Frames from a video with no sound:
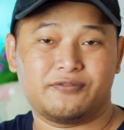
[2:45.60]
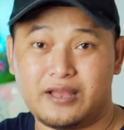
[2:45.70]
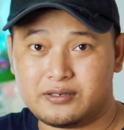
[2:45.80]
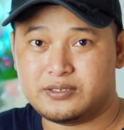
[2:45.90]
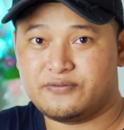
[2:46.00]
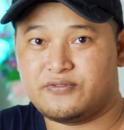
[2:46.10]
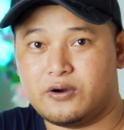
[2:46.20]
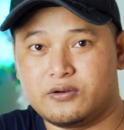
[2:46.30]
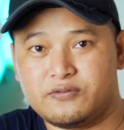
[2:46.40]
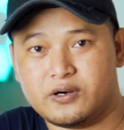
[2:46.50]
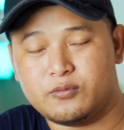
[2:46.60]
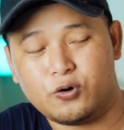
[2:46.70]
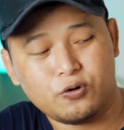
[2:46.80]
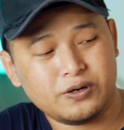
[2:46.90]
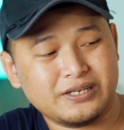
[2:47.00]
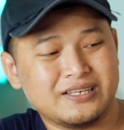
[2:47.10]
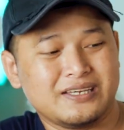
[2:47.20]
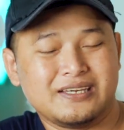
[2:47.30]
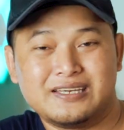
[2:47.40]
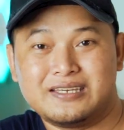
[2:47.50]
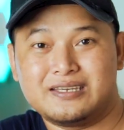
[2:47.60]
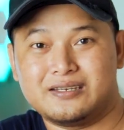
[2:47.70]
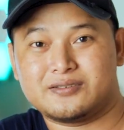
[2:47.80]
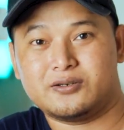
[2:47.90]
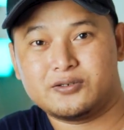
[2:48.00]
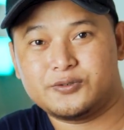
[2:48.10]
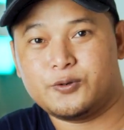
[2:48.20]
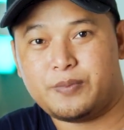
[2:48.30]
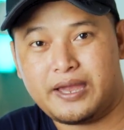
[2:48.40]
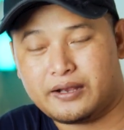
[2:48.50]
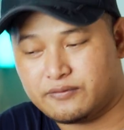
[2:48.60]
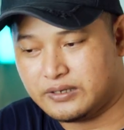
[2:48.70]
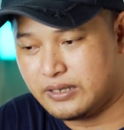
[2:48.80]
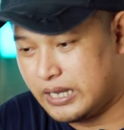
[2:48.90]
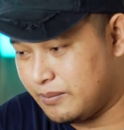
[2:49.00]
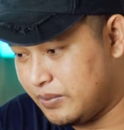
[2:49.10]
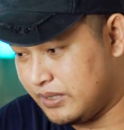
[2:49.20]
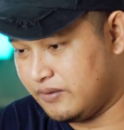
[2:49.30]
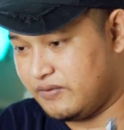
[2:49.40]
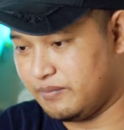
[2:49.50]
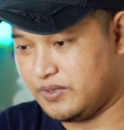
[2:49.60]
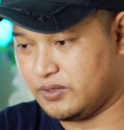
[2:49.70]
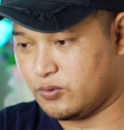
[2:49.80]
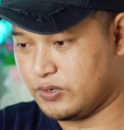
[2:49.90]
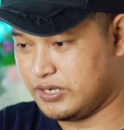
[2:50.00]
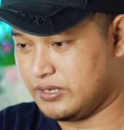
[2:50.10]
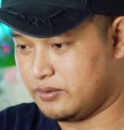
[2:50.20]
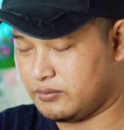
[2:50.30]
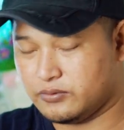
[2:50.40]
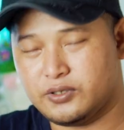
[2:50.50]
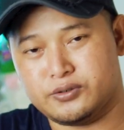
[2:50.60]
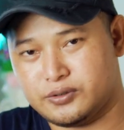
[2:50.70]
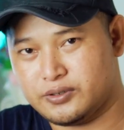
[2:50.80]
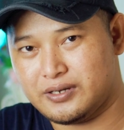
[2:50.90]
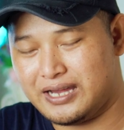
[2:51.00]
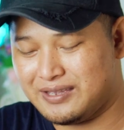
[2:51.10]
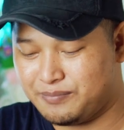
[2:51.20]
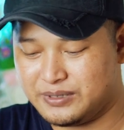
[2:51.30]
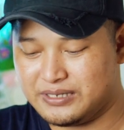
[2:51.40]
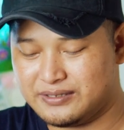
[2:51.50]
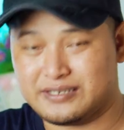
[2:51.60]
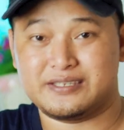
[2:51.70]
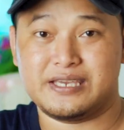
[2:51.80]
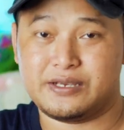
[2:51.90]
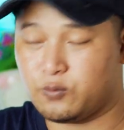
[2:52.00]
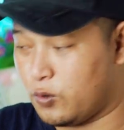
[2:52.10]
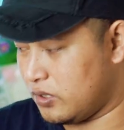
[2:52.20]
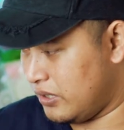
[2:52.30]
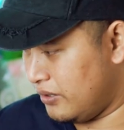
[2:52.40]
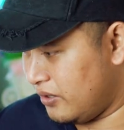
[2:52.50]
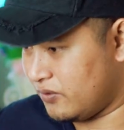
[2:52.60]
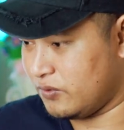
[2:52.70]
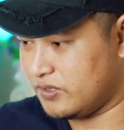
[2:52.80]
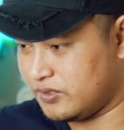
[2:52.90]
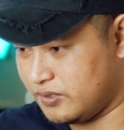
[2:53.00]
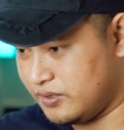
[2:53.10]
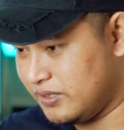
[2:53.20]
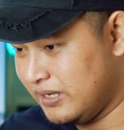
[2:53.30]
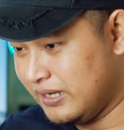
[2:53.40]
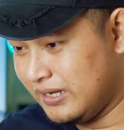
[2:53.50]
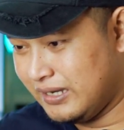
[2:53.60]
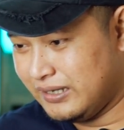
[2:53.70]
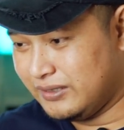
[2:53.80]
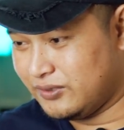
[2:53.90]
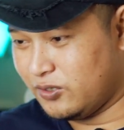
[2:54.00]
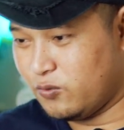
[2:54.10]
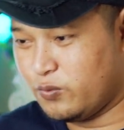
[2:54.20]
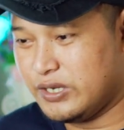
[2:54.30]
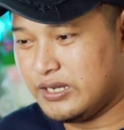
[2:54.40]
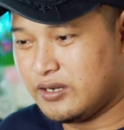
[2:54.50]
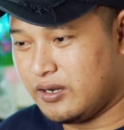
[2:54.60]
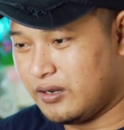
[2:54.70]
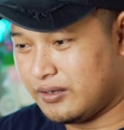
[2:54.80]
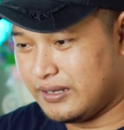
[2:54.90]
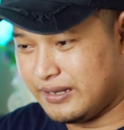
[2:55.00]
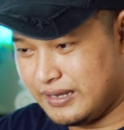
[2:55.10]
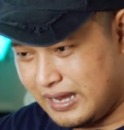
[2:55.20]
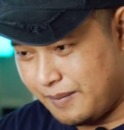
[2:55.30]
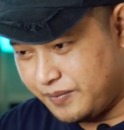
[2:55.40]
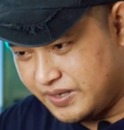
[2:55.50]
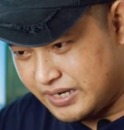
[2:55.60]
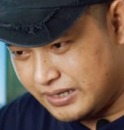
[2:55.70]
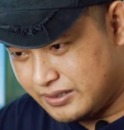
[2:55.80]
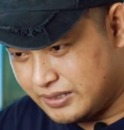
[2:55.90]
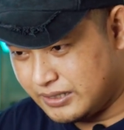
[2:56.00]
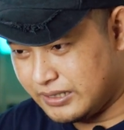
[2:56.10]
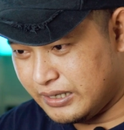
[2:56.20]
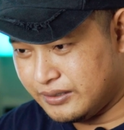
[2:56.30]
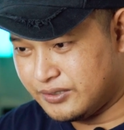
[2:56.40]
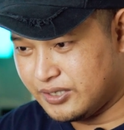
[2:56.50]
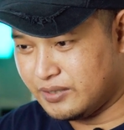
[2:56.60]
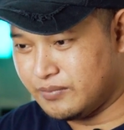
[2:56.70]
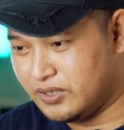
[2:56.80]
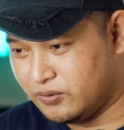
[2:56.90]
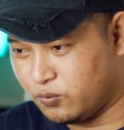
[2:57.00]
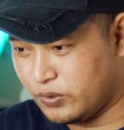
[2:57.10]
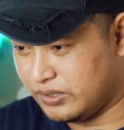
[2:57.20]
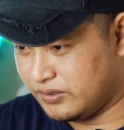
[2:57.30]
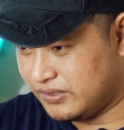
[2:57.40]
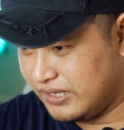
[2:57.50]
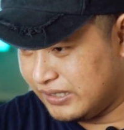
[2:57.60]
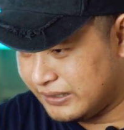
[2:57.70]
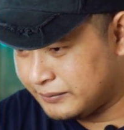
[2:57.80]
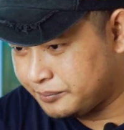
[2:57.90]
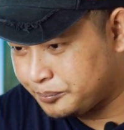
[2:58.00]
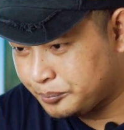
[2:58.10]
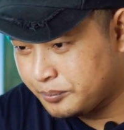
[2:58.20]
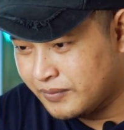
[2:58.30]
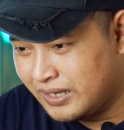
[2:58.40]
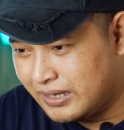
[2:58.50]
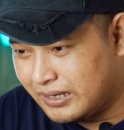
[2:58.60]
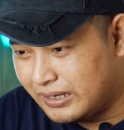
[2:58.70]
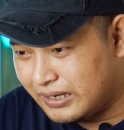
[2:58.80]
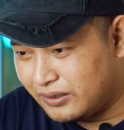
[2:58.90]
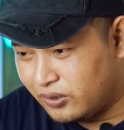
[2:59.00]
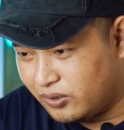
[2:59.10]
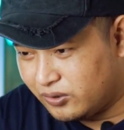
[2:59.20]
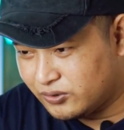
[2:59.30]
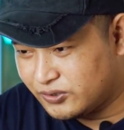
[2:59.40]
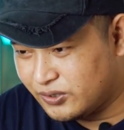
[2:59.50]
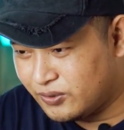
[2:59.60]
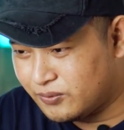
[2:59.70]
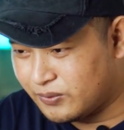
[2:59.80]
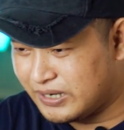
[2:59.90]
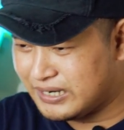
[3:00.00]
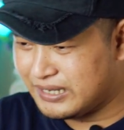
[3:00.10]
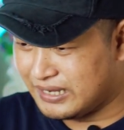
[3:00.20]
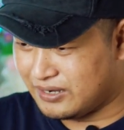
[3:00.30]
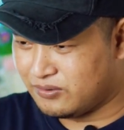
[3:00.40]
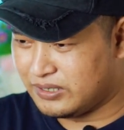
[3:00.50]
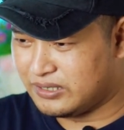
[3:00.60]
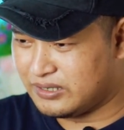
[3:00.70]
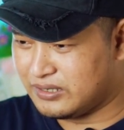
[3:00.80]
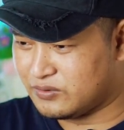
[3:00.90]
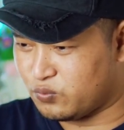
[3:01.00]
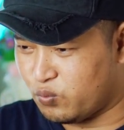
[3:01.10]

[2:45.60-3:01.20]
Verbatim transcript: flagship phone from Huawei, it's also packed with IP53. No, no, no, IP68 water and dust resistant. So we got updated in terms of weather sealing. And also right now it is